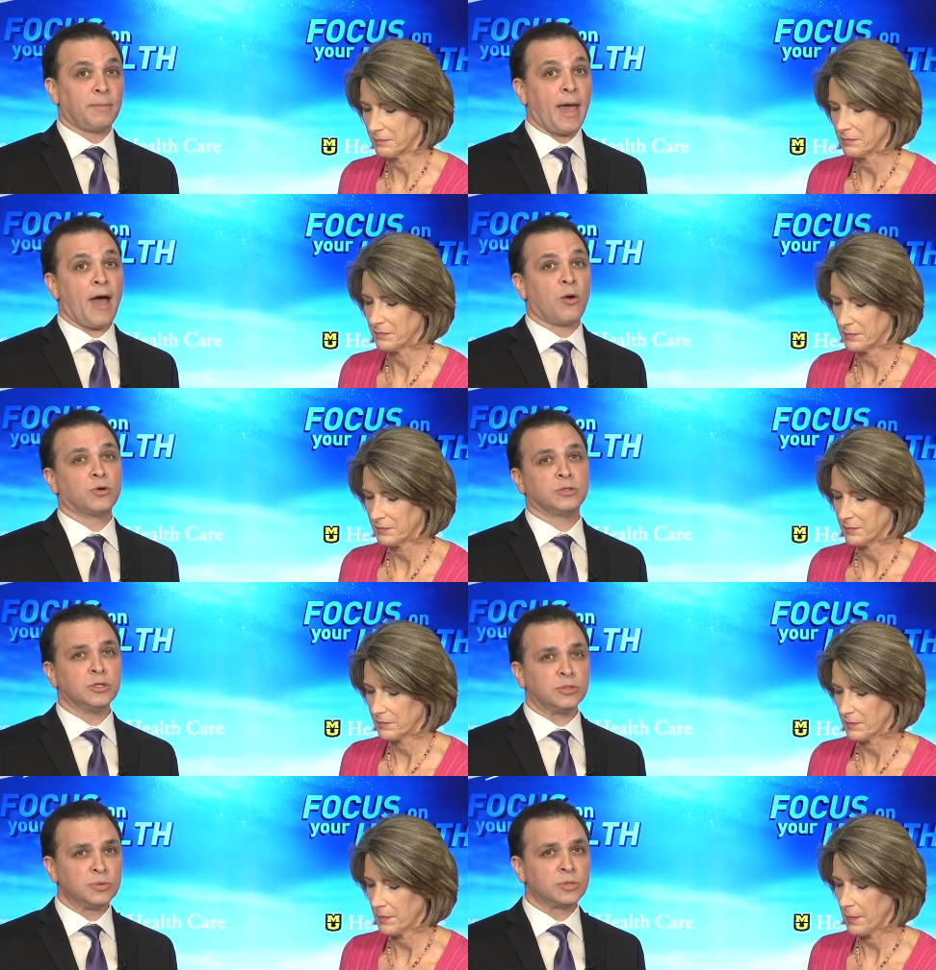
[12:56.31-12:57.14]
Speaker 1: empowered to
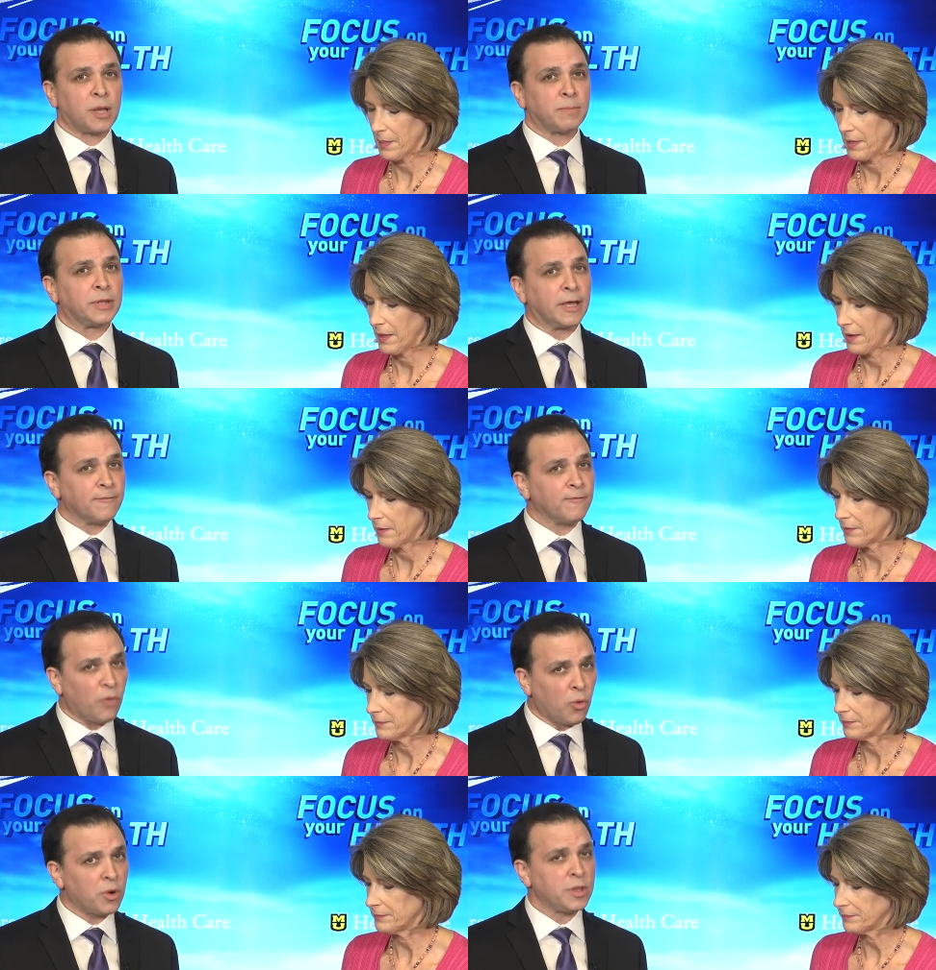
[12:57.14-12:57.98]
do something
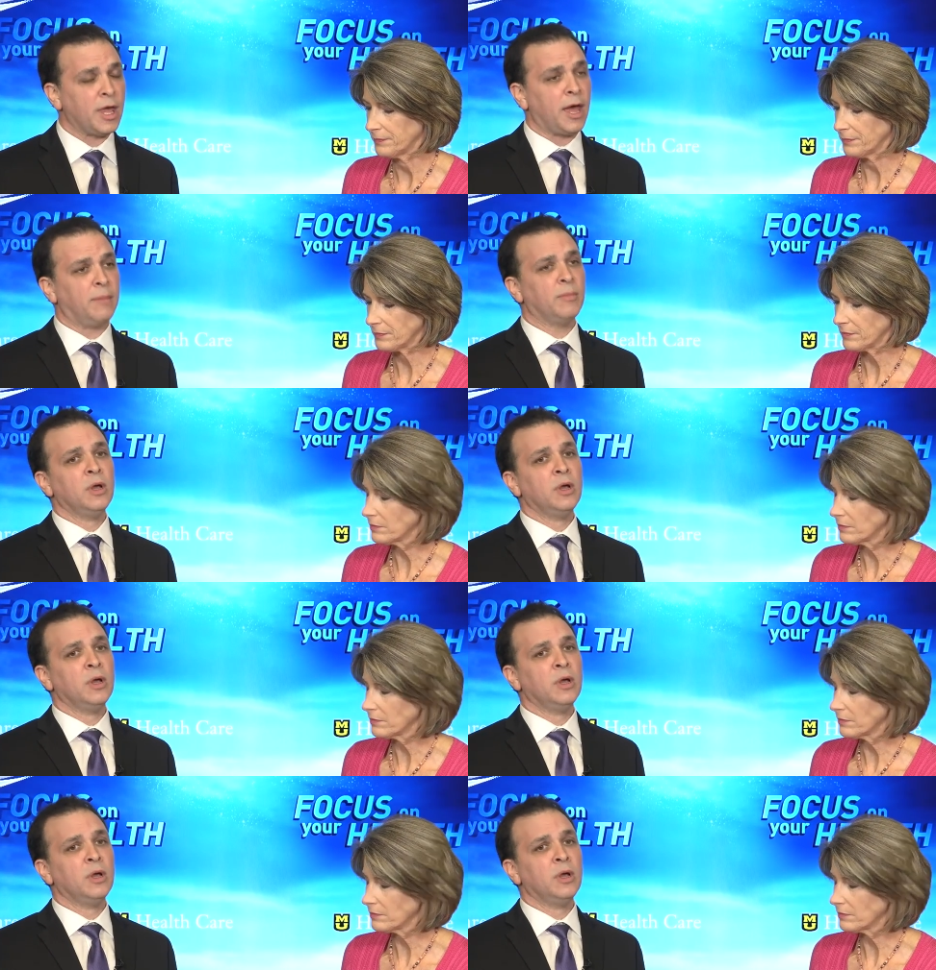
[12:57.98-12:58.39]
for them.